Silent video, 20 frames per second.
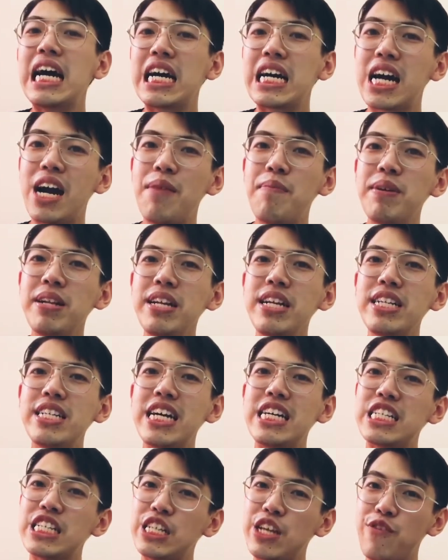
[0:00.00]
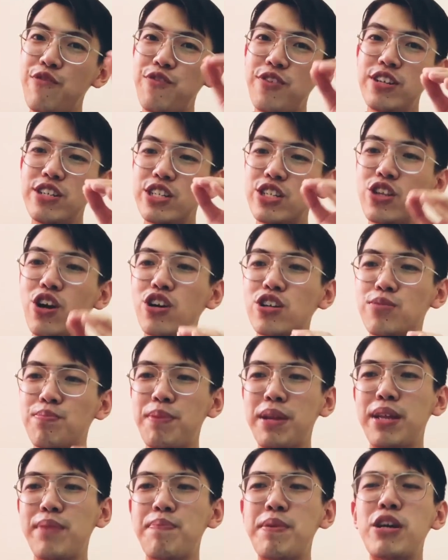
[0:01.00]
Company does reverse stock
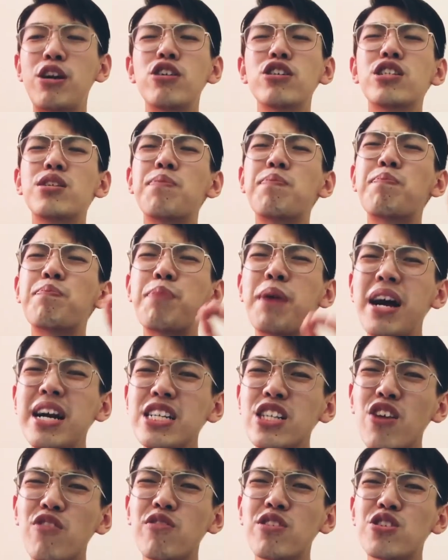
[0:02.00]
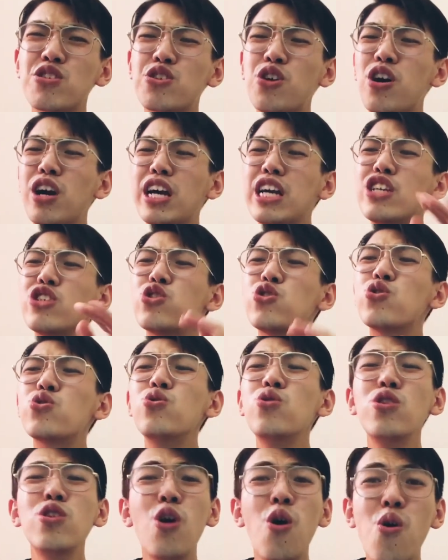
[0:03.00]
split because the price of the stock is
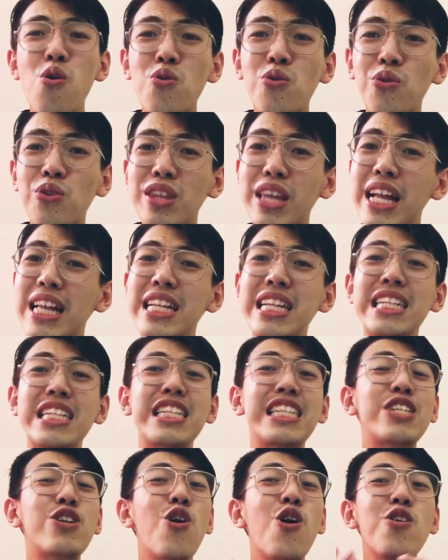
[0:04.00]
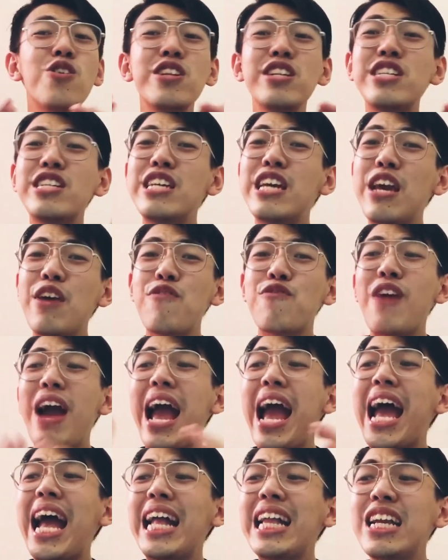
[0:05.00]
too low that don't give
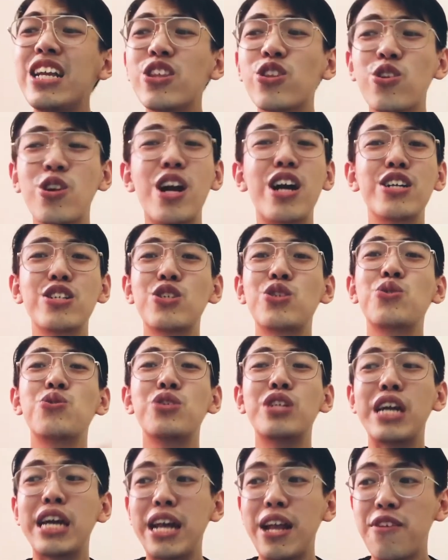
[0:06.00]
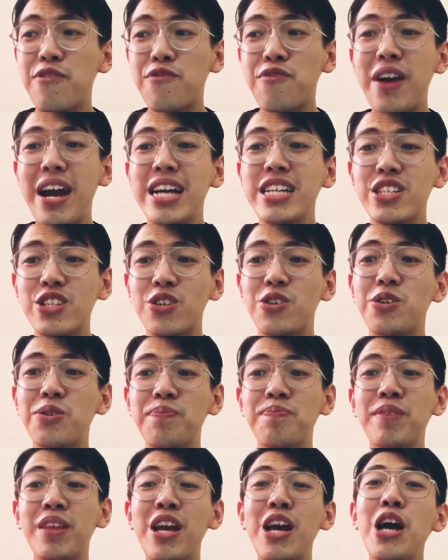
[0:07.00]
any trust to the
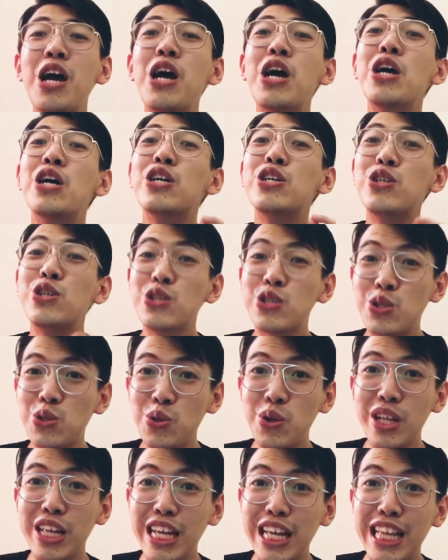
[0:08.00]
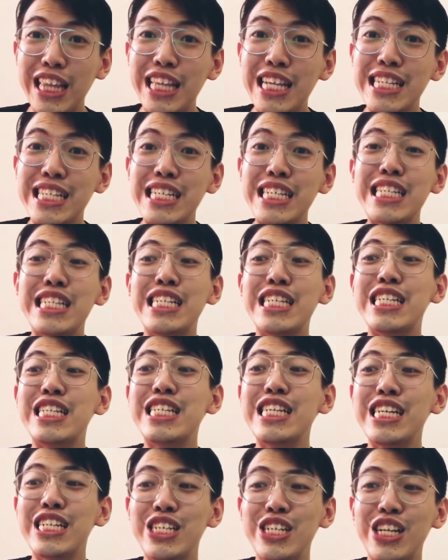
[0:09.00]
investor. Usually, this is the
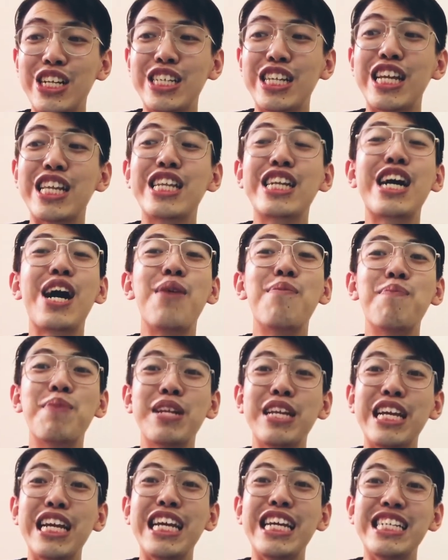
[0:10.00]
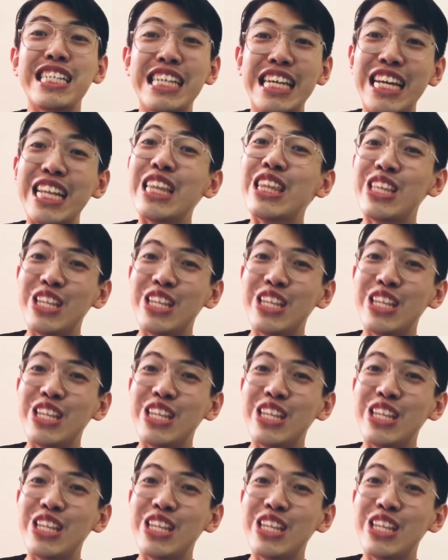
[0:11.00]
signal that the company is in